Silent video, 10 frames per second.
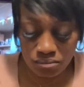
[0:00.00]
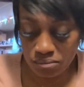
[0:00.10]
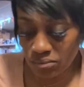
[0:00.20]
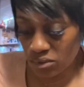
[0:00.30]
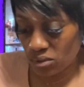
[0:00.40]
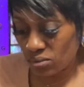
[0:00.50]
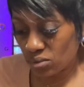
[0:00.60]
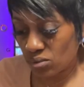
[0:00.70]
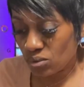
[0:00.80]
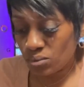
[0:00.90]
What's going
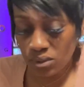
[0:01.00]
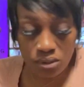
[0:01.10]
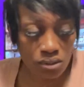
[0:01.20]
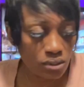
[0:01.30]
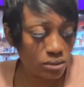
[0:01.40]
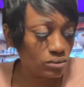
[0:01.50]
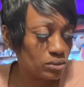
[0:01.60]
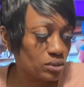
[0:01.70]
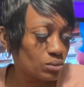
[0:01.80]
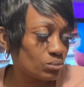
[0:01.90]
on with Leo,
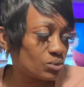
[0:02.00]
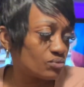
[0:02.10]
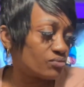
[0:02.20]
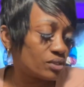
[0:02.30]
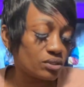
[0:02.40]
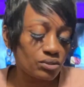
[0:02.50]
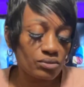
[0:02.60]
Someone Venus,